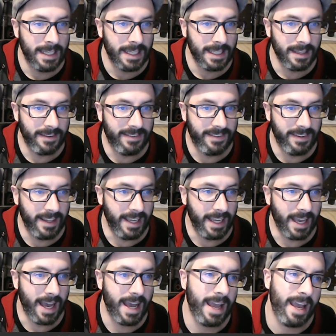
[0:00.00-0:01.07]
Let's see.
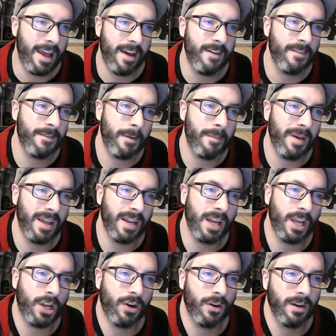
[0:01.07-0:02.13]
I have
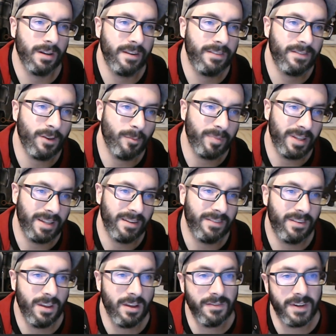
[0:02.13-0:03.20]
been currently sculpting the
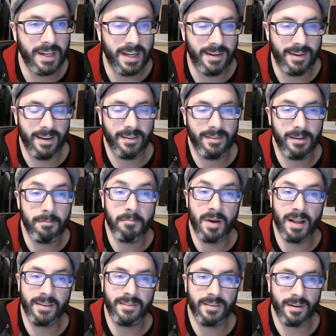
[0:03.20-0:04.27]
silver details in
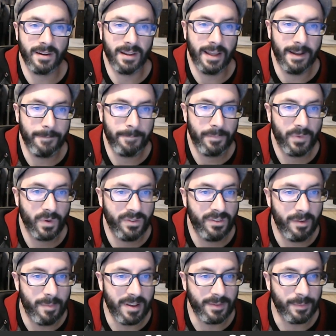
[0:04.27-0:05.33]
monster clay. What's the
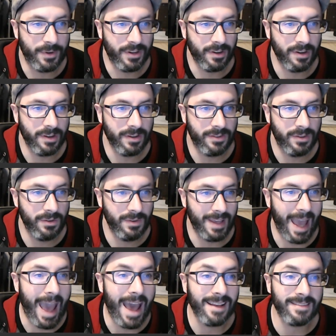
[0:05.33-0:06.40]
best material to
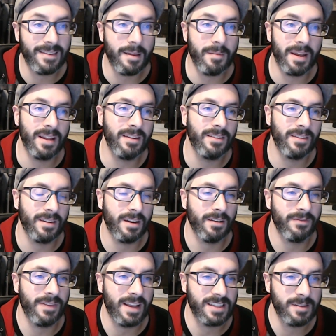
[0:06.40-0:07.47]
cast them in so they are
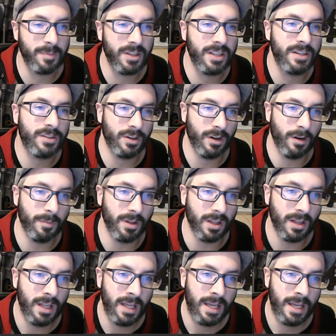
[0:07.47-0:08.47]
flexible and durable?